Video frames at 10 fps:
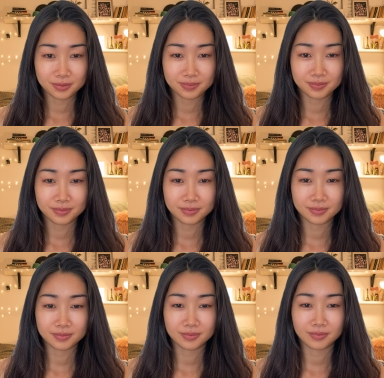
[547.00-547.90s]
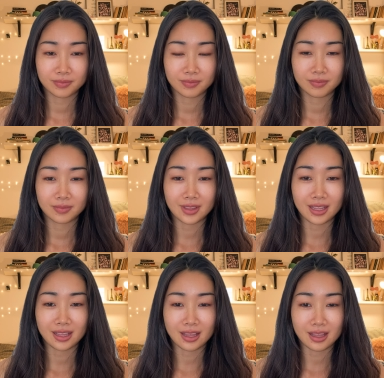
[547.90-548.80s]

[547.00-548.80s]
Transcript: (no one is talking)